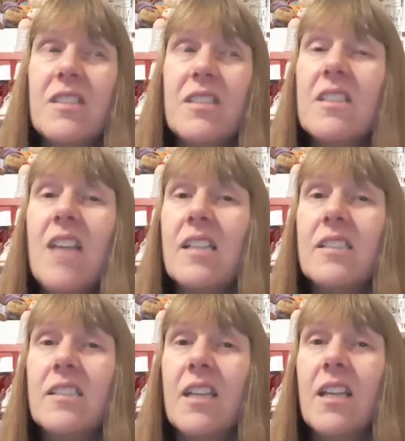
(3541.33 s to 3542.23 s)

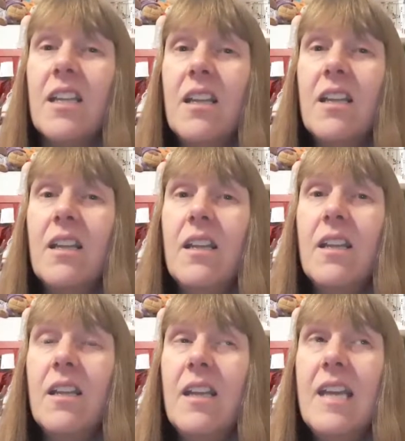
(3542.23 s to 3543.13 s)
disgusting.
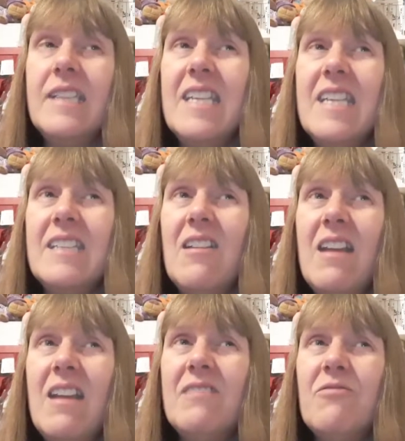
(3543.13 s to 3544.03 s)

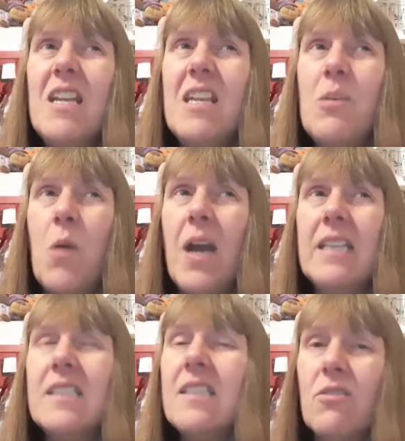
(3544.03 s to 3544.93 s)
It's really quite
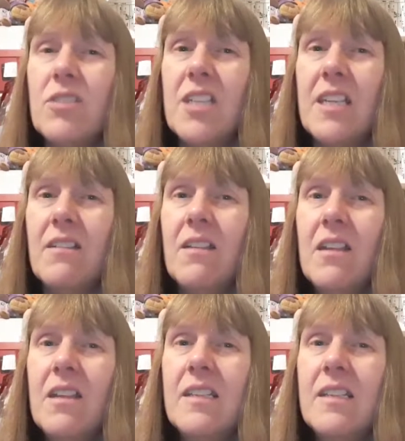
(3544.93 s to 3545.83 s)
insulting
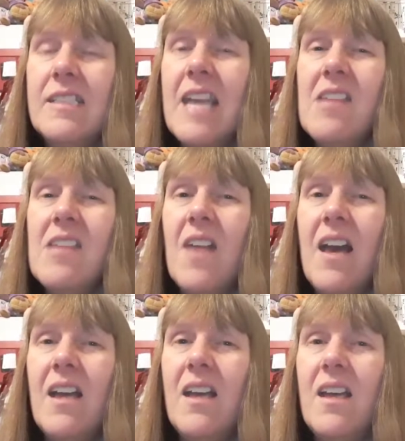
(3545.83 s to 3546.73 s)
saying
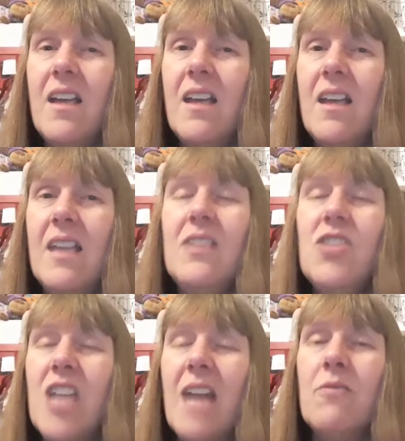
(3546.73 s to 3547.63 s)
that
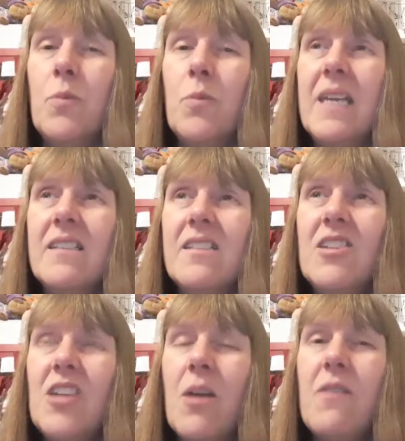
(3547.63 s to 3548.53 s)
in general.
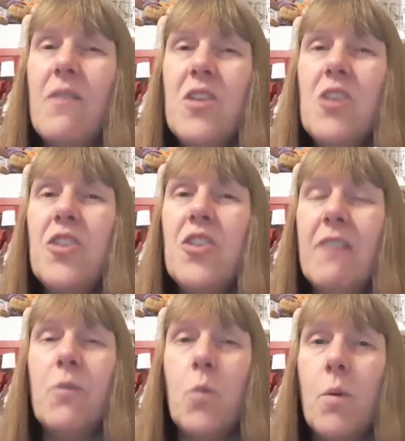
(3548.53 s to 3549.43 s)
Because, you know, if you
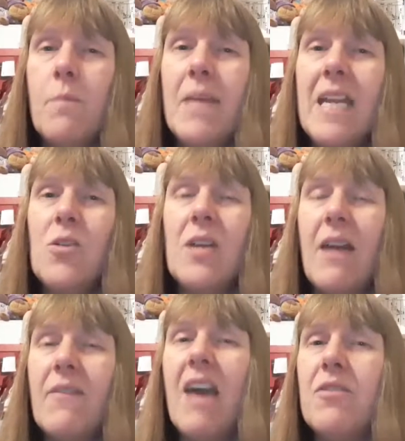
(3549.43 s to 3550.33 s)
think for 1 minute you can
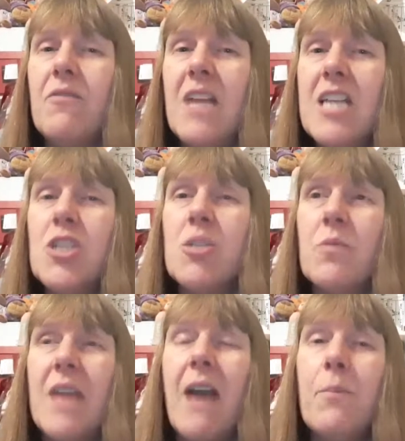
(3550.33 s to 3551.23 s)
have a healthy
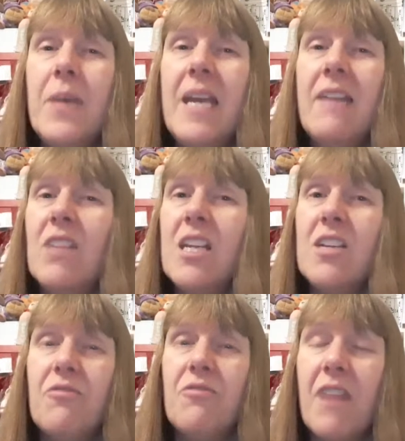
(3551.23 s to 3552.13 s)
relationship without being really
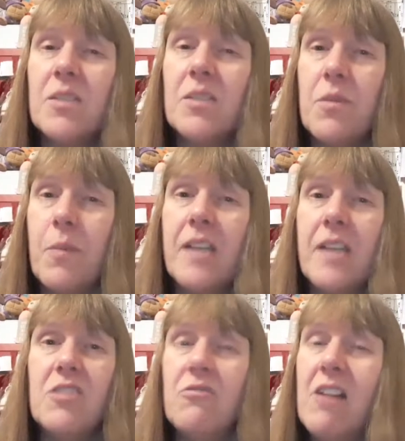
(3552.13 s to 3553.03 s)
good friends with the
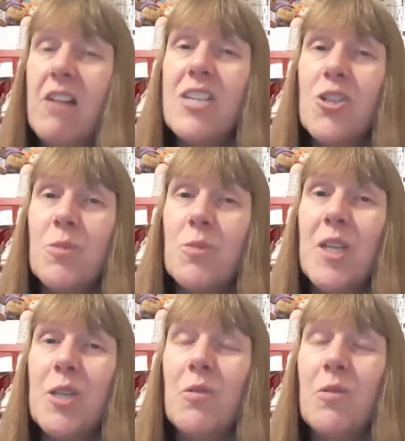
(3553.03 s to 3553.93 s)
person you're in a relationship
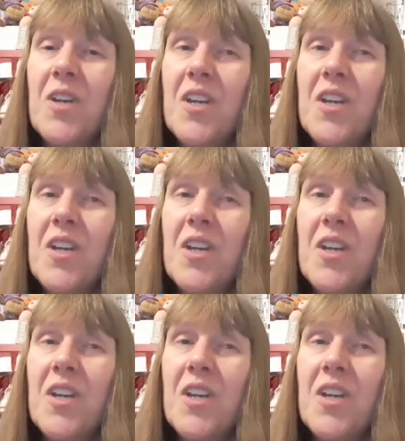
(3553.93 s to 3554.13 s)
with, you